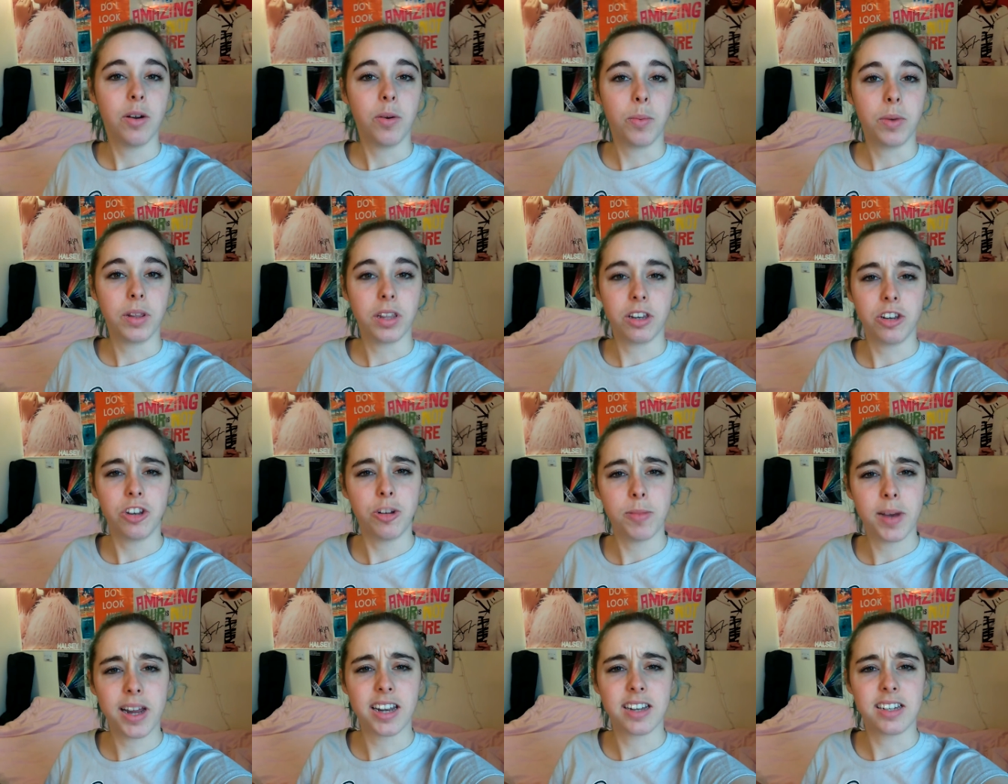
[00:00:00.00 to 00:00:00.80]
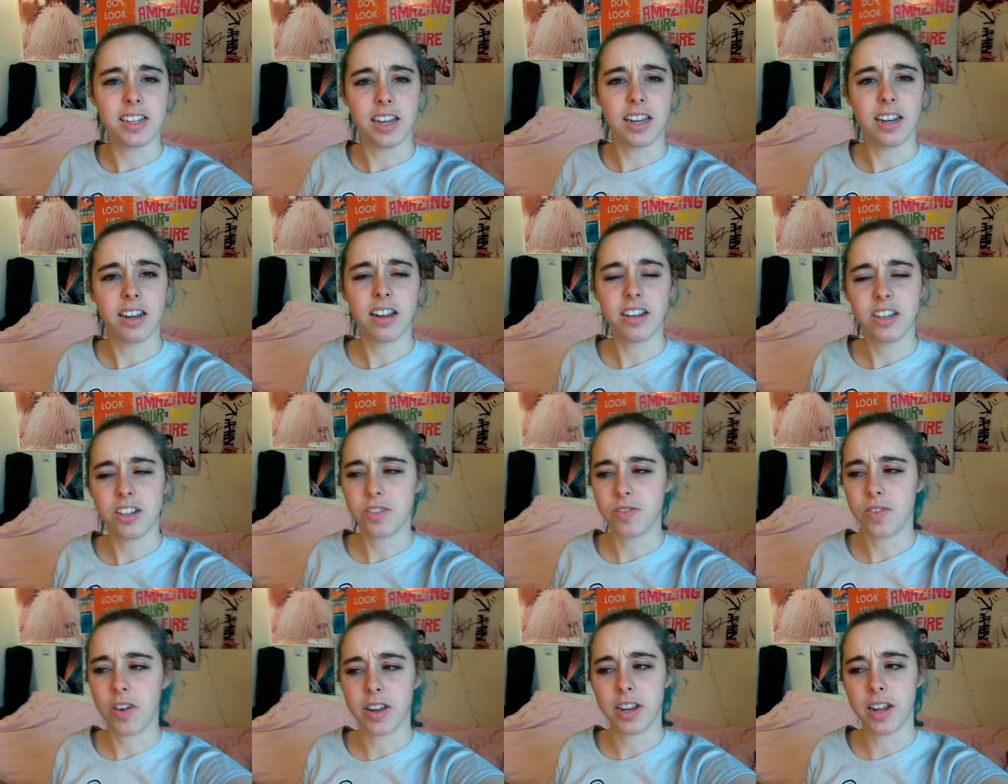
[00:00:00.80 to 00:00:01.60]
within humanity, and I
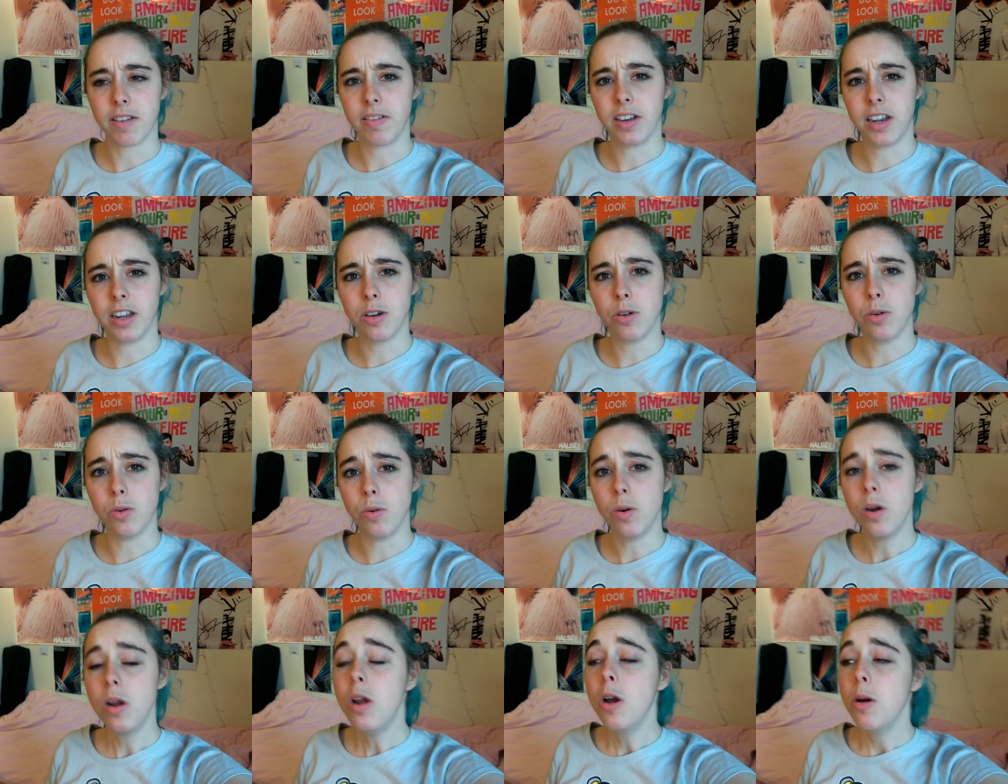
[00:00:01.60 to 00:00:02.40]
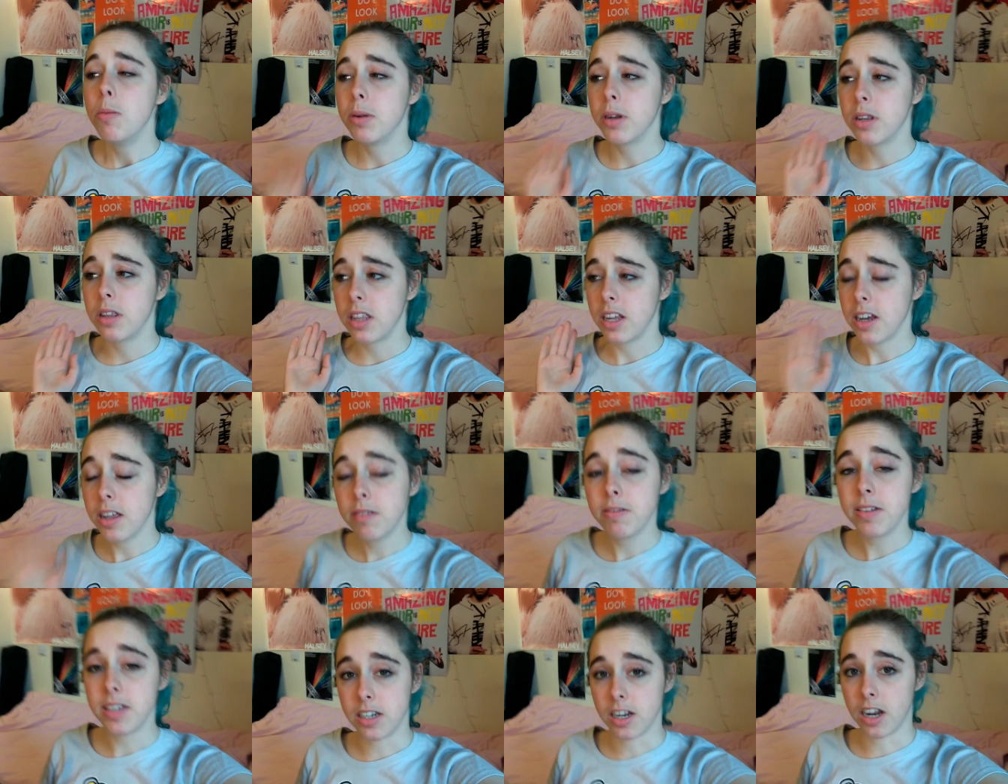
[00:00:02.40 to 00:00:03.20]
just find that really cool. But the
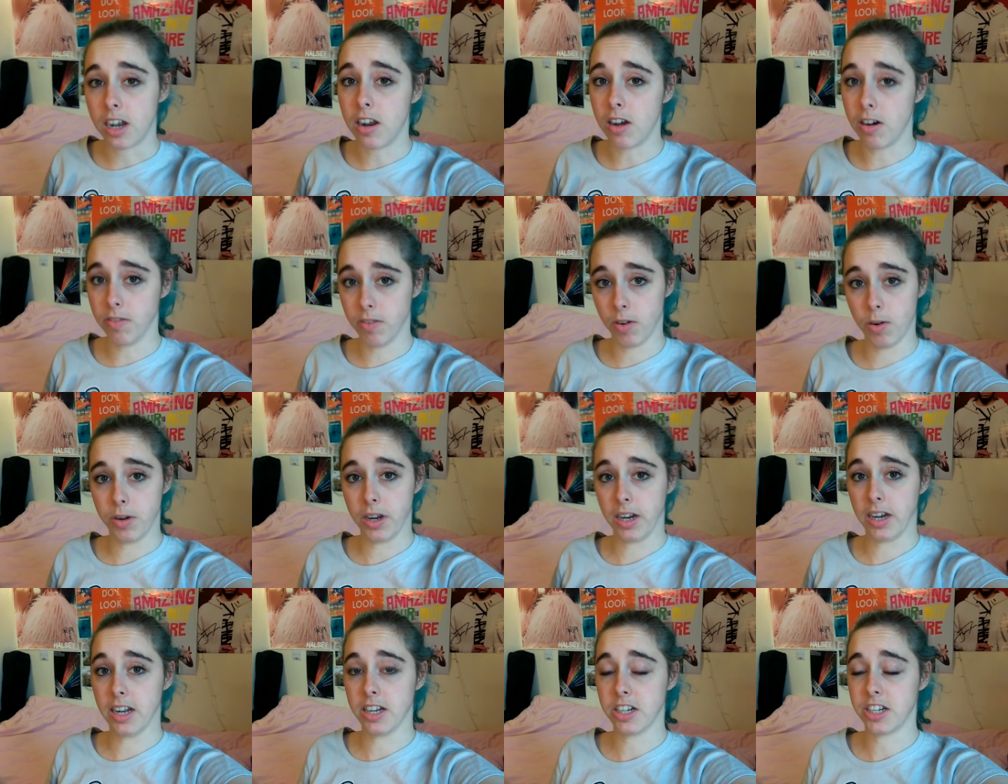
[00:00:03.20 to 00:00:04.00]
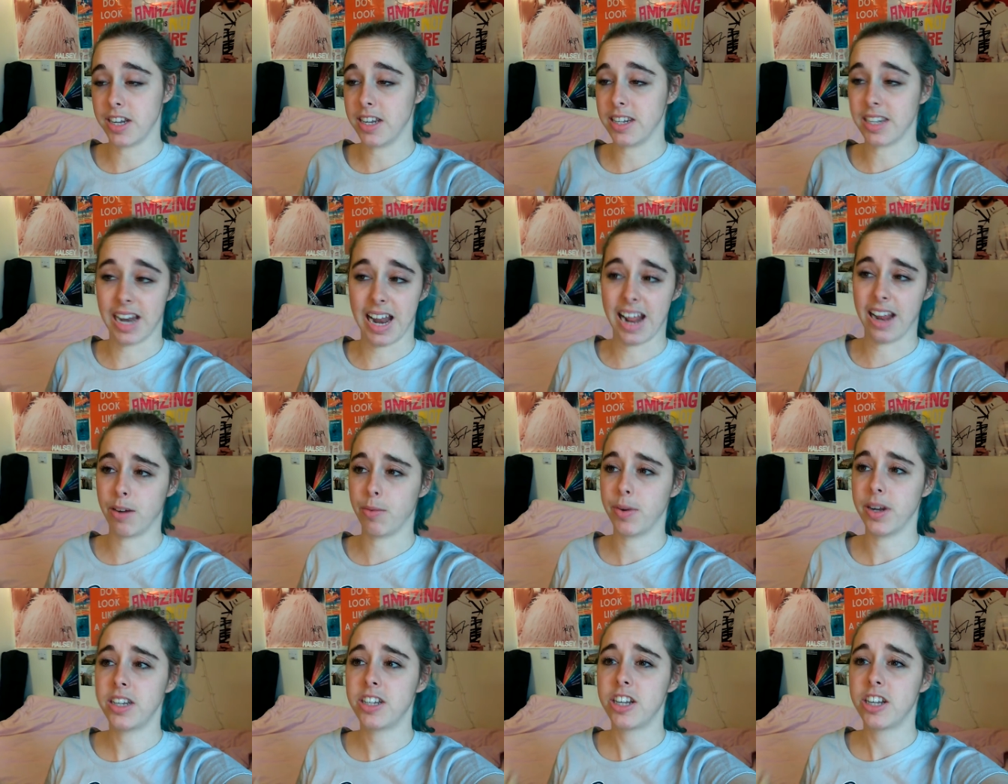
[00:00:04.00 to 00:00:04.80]
other reason I love Old English is the
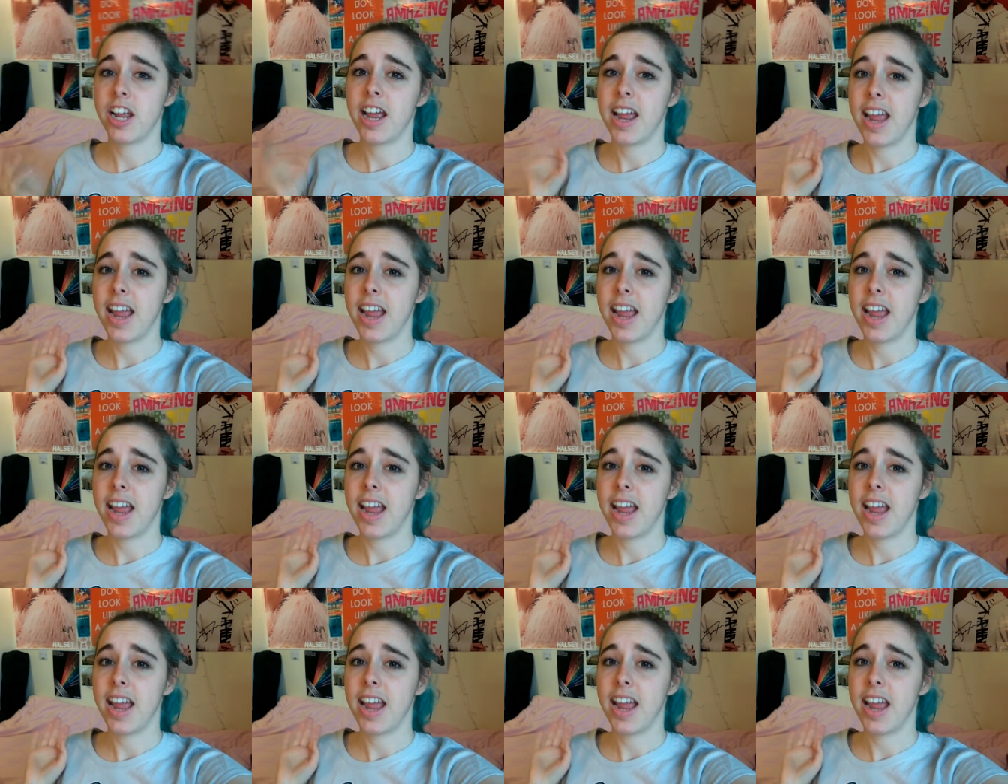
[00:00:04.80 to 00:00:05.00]
language.